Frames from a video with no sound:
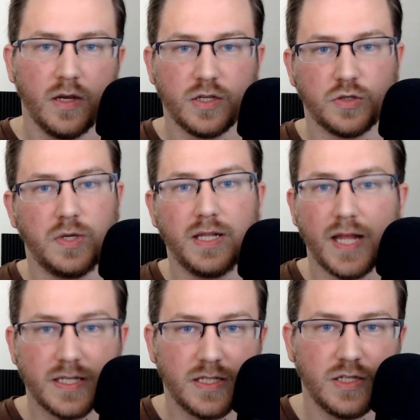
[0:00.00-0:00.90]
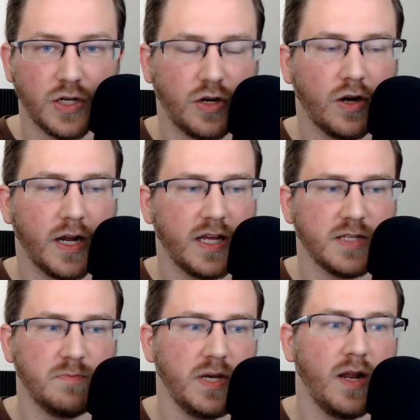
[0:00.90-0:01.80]
So he lets these Akura kids
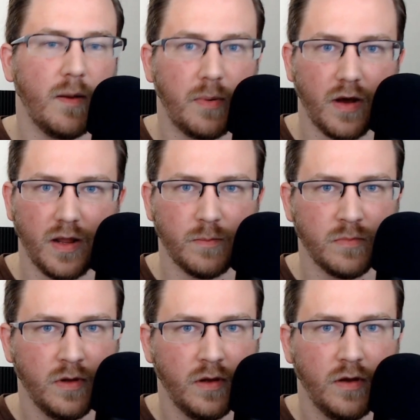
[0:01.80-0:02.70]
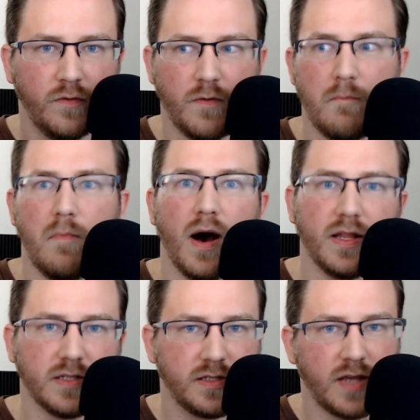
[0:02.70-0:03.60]
beat up on him for
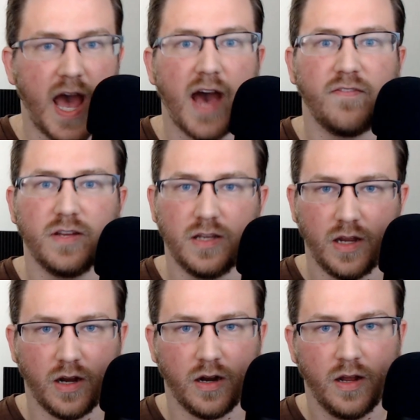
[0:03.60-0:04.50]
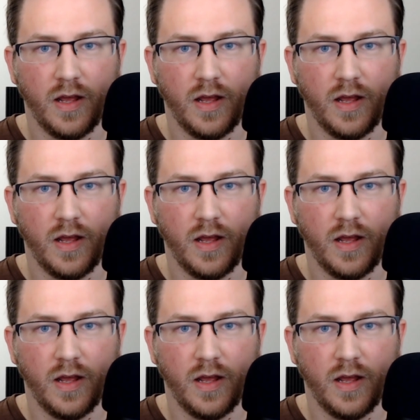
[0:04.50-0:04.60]
months, half a year,